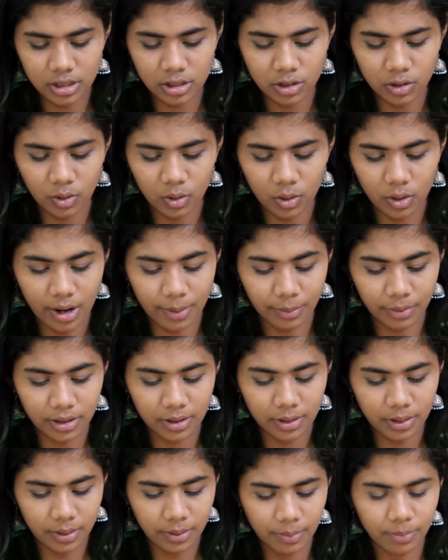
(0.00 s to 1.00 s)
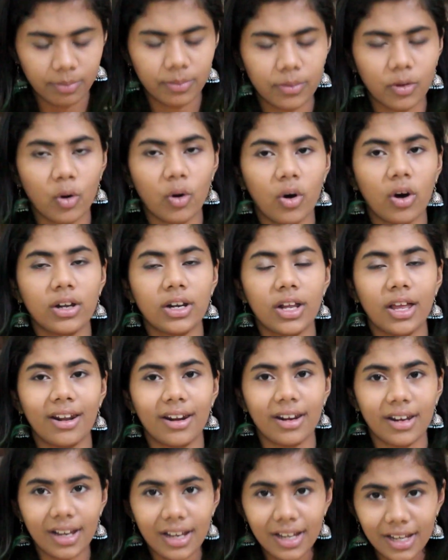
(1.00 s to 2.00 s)
so I'm gonna go on
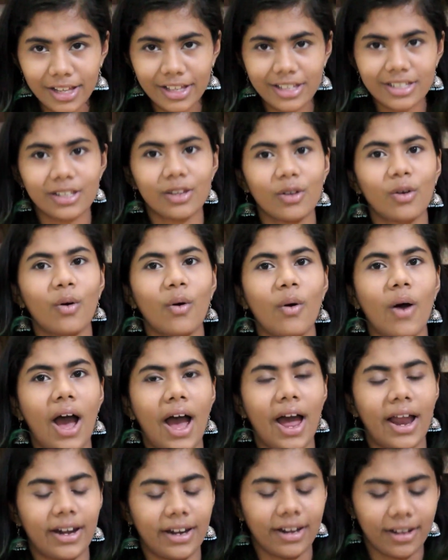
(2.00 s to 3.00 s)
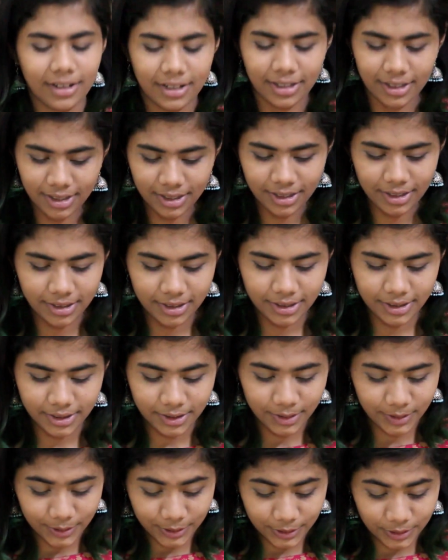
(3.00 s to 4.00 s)
really slow and
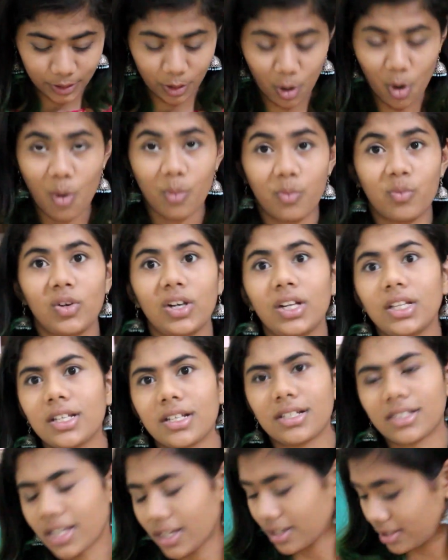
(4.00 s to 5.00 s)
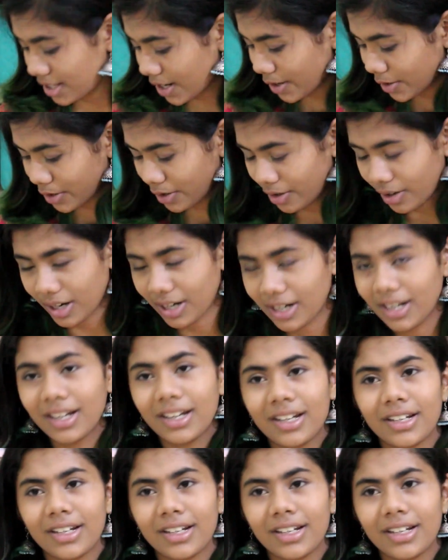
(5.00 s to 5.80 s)
hopefully this turns out good.